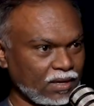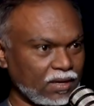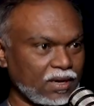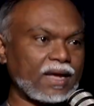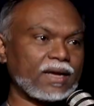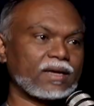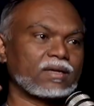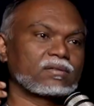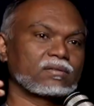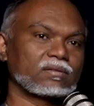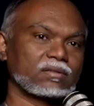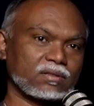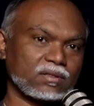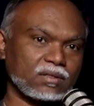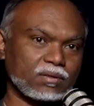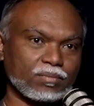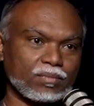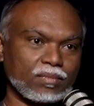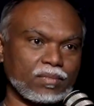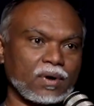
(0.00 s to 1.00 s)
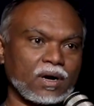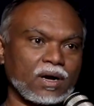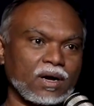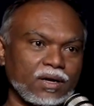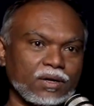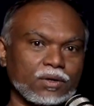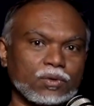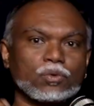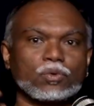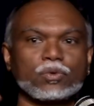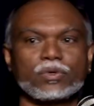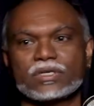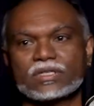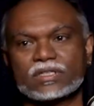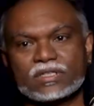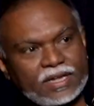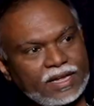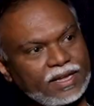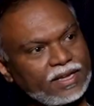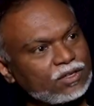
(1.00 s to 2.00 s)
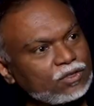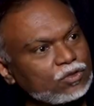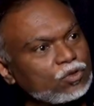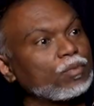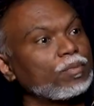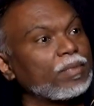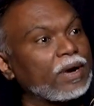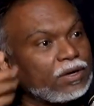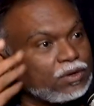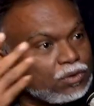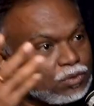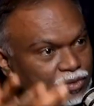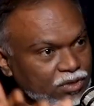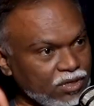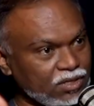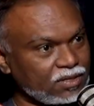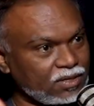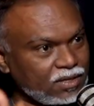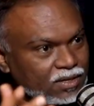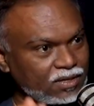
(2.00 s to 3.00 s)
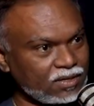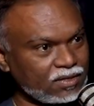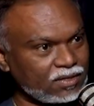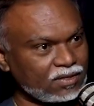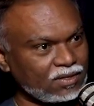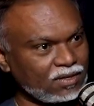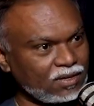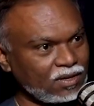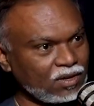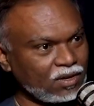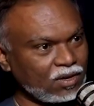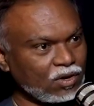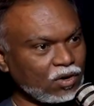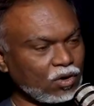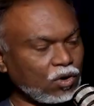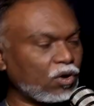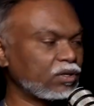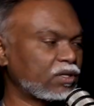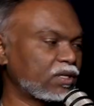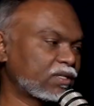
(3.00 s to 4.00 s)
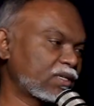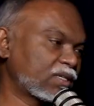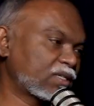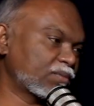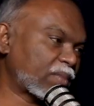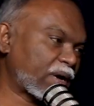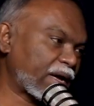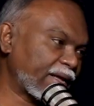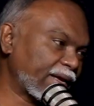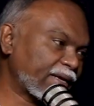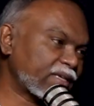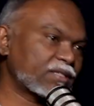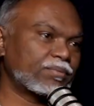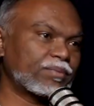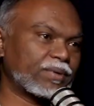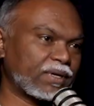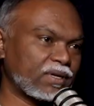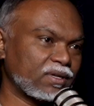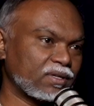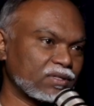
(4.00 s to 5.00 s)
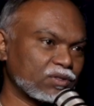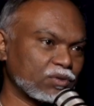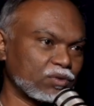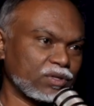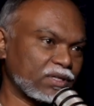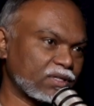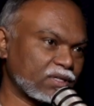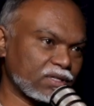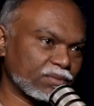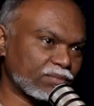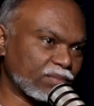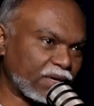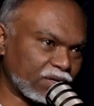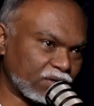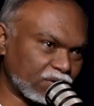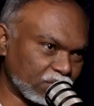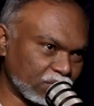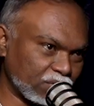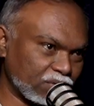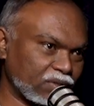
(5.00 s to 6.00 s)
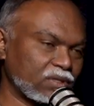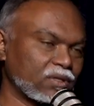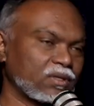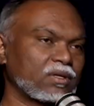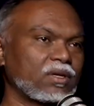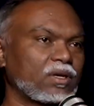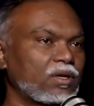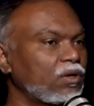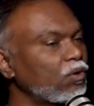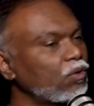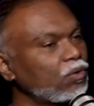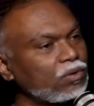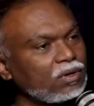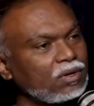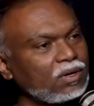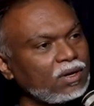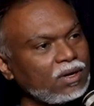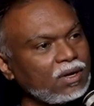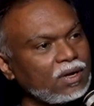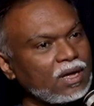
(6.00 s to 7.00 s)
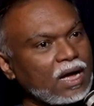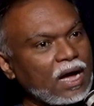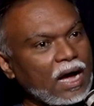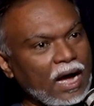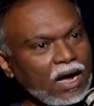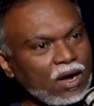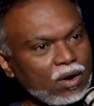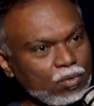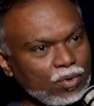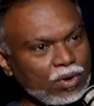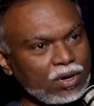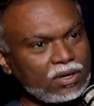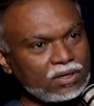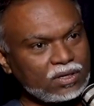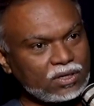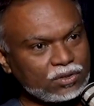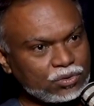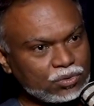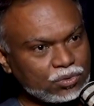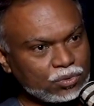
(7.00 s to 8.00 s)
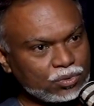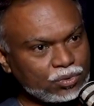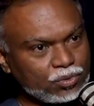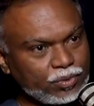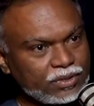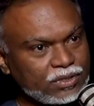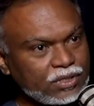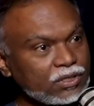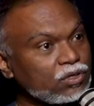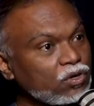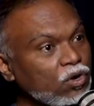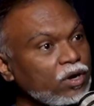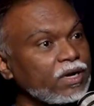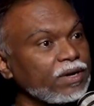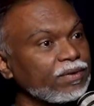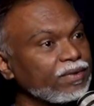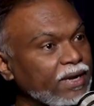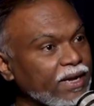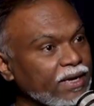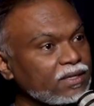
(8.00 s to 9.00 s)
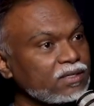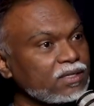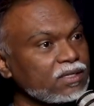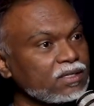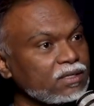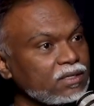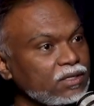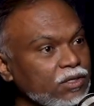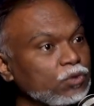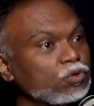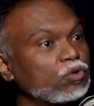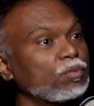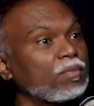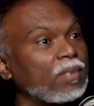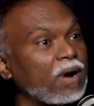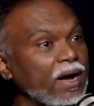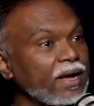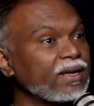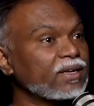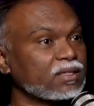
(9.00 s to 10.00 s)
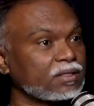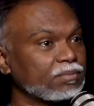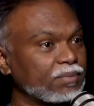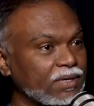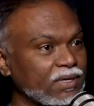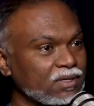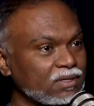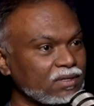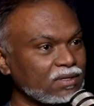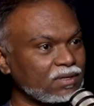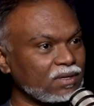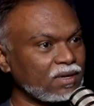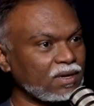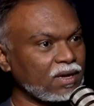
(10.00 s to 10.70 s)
Like my guru is saying, so my truth is this, or this is my experience, so this is my truth. No, I want the truth which is not even exist due to my experience.